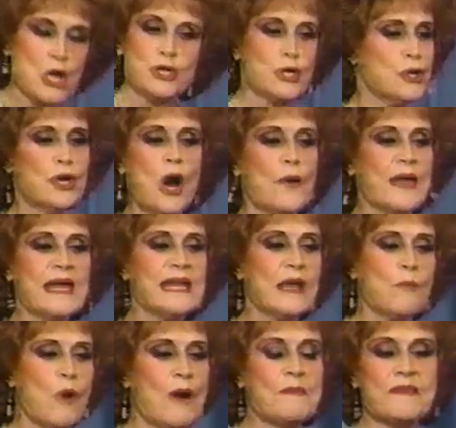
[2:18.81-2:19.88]
You know, any
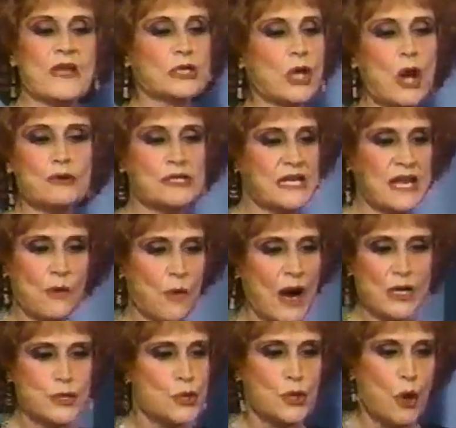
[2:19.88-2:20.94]
woman that goes
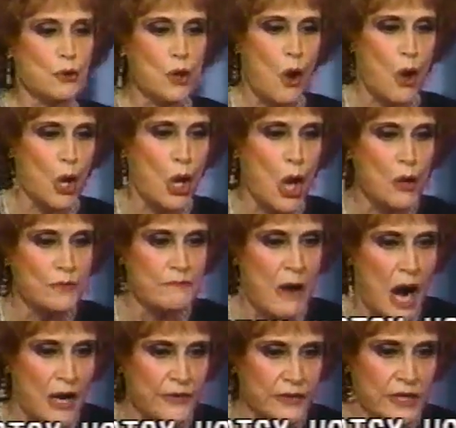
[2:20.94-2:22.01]
anywhere, you don't go alone,
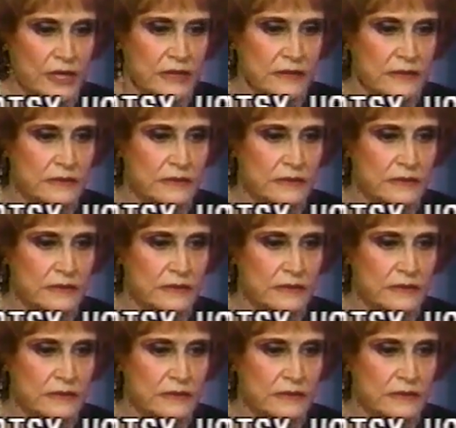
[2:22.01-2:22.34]
Margaret.